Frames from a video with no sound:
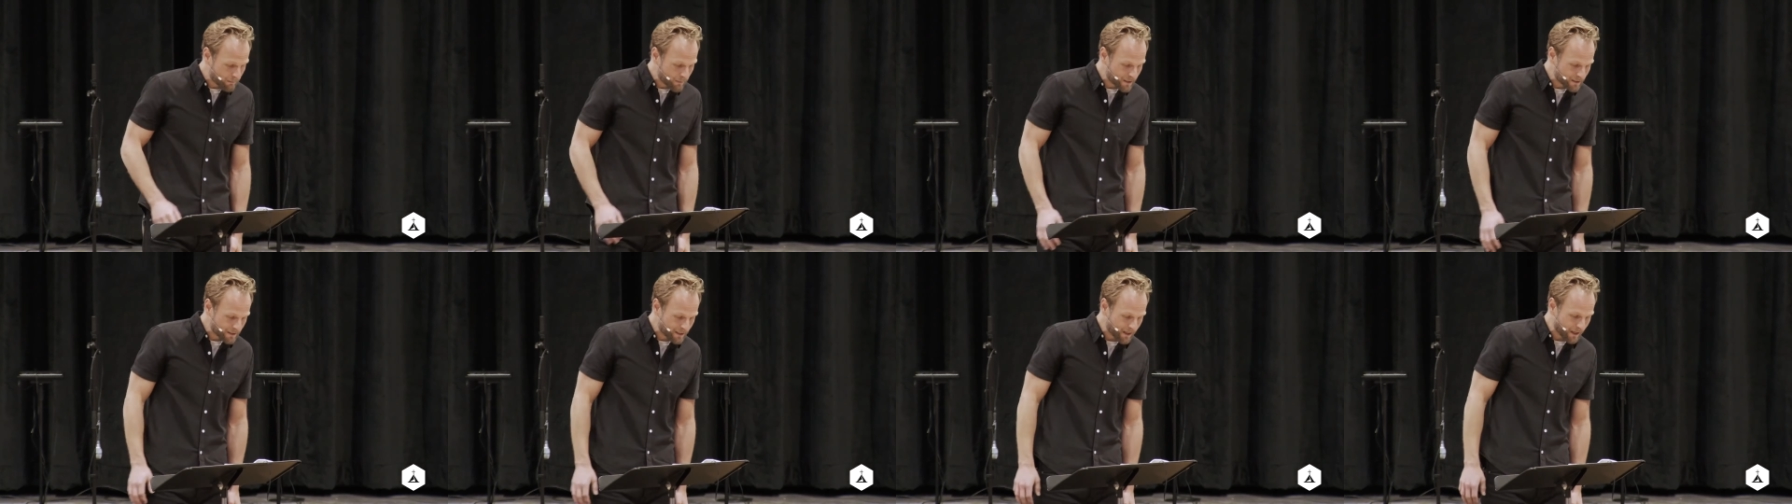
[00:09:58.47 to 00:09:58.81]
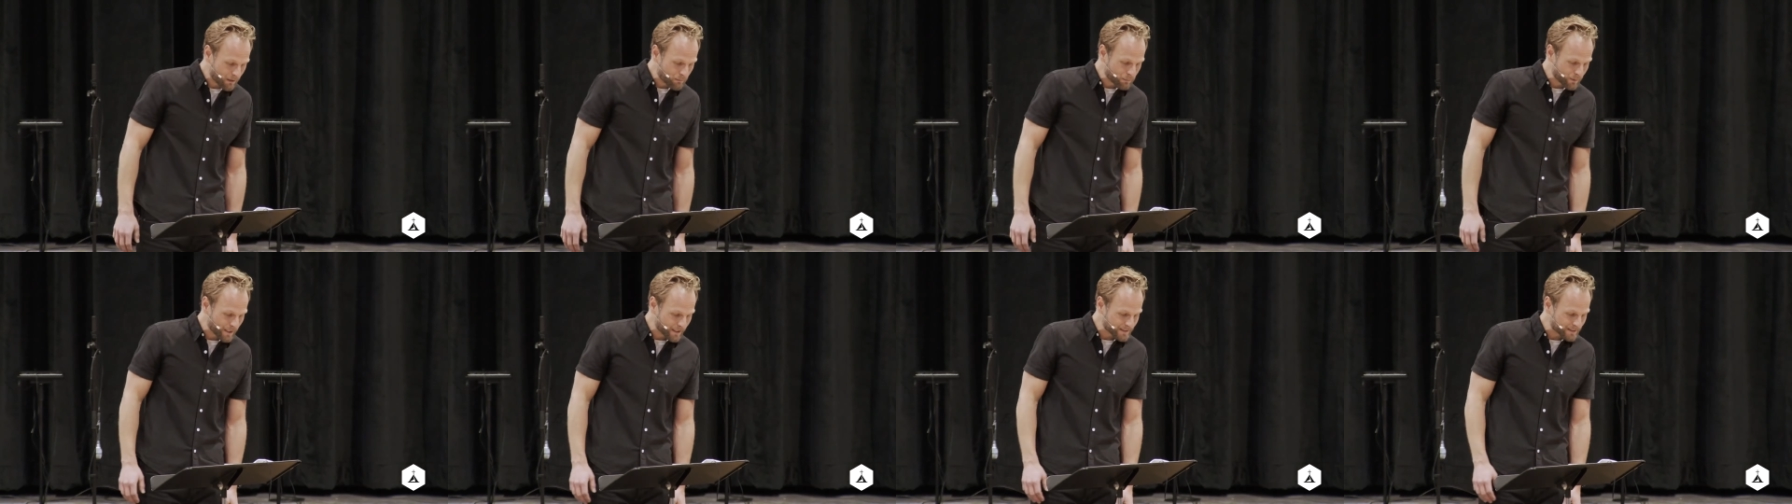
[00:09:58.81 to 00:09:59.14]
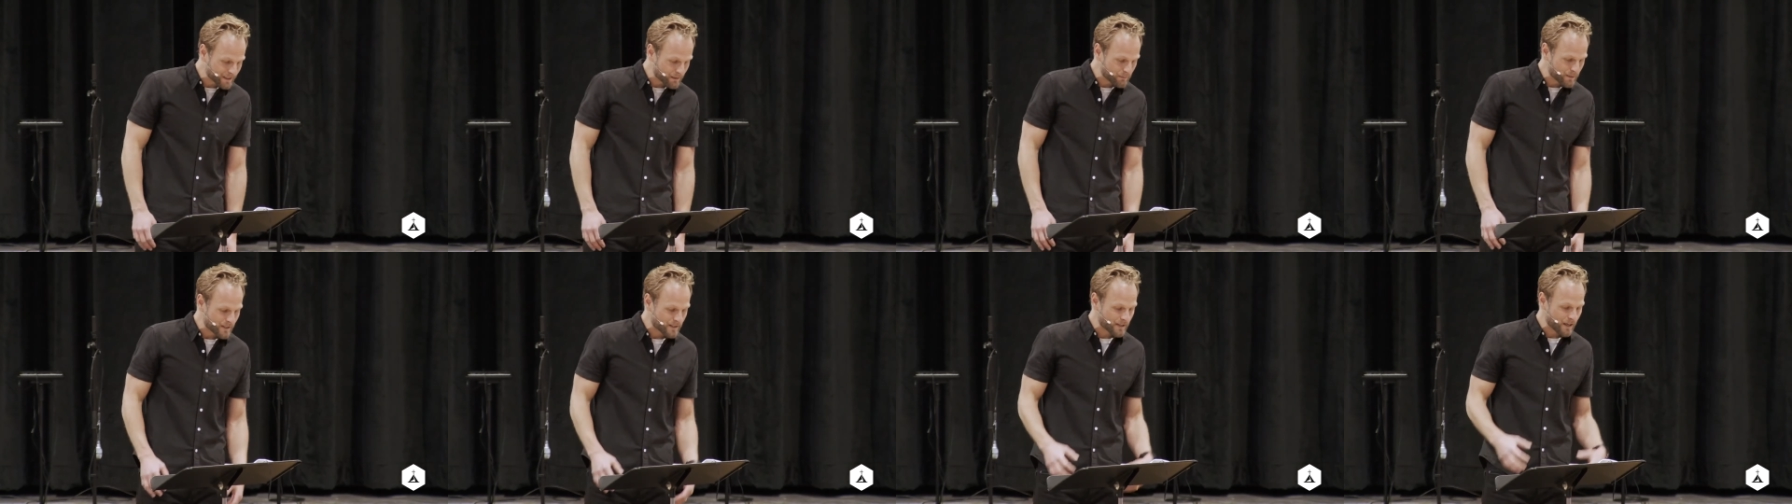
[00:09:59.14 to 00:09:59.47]
And God blessed
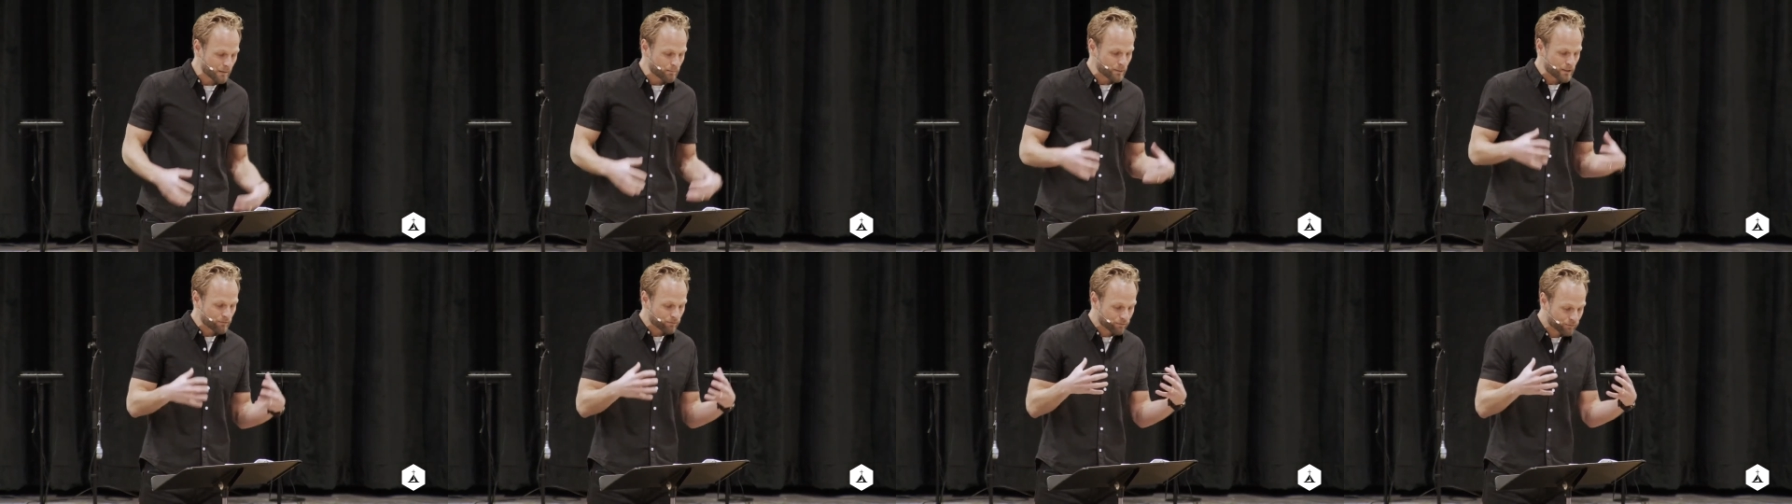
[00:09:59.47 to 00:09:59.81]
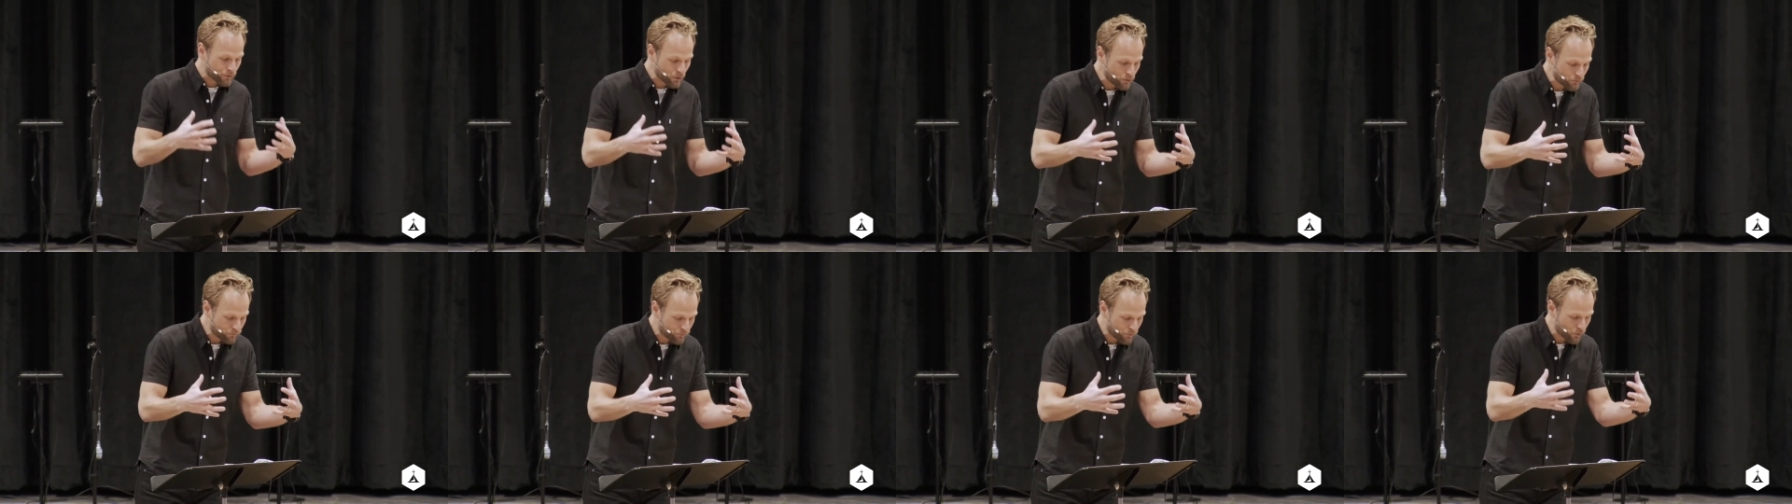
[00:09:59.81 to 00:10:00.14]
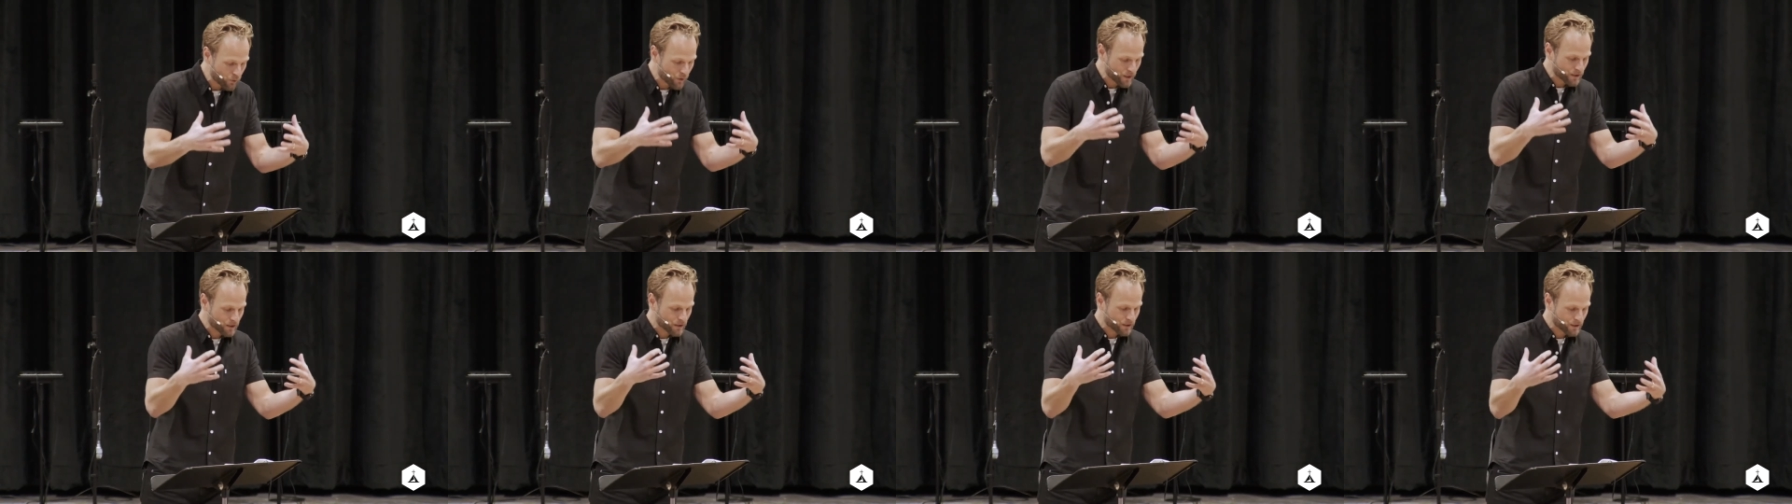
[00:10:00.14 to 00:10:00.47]
them and said, Be
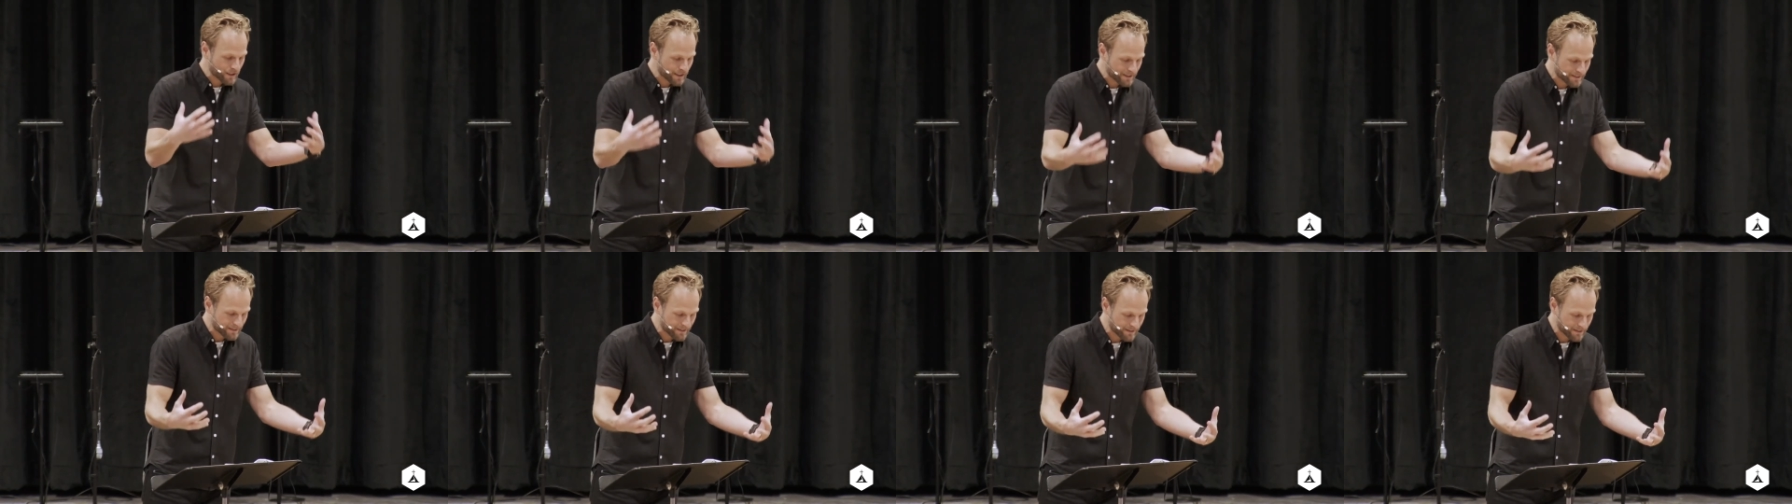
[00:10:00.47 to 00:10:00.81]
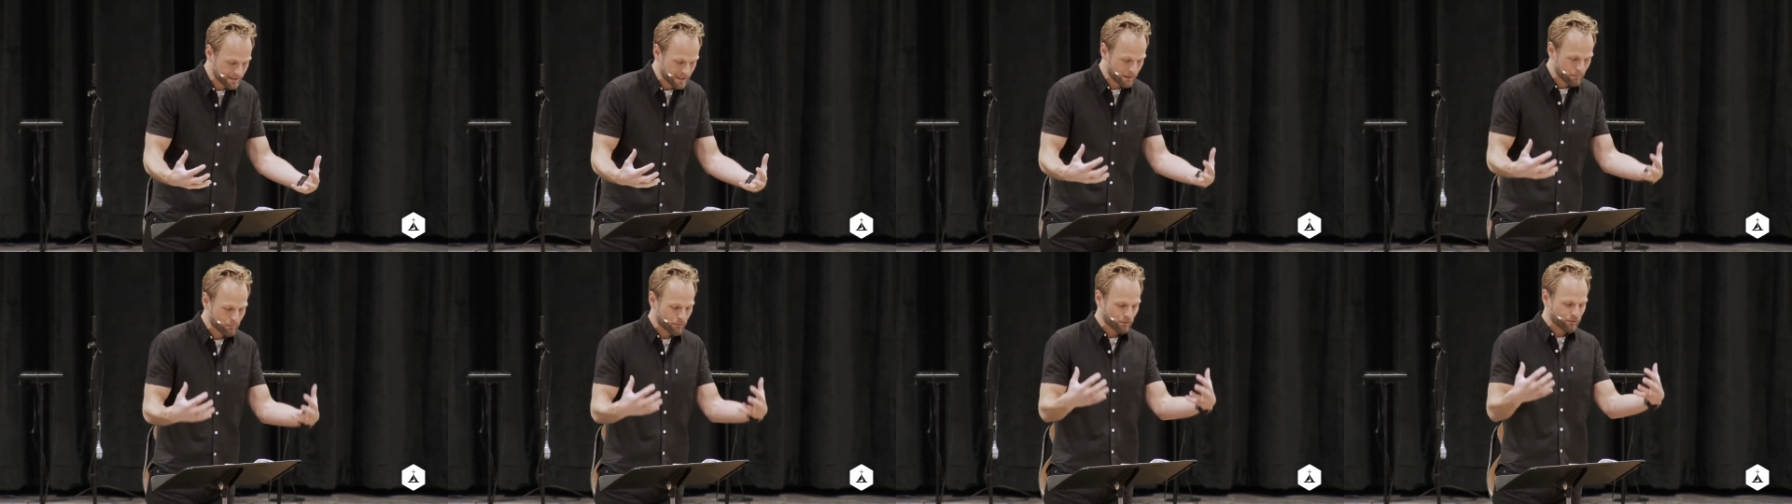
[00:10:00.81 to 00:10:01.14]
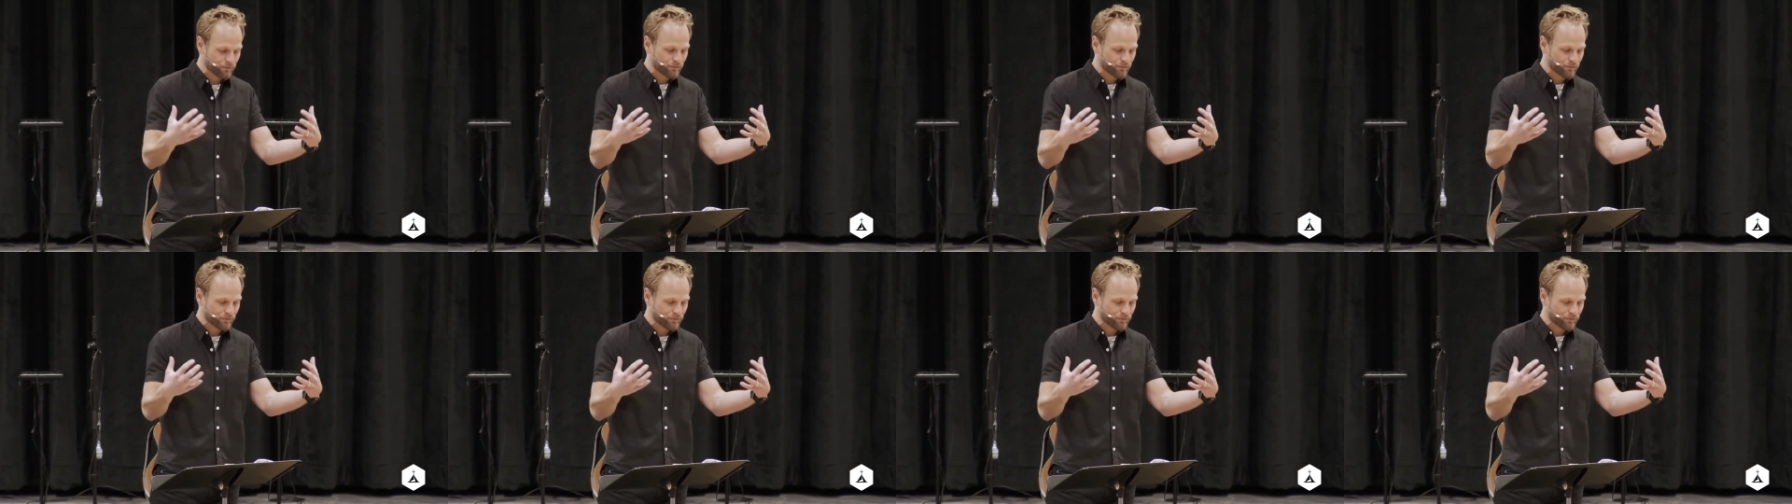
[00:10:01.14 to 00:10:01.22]
fruitful, increase in number,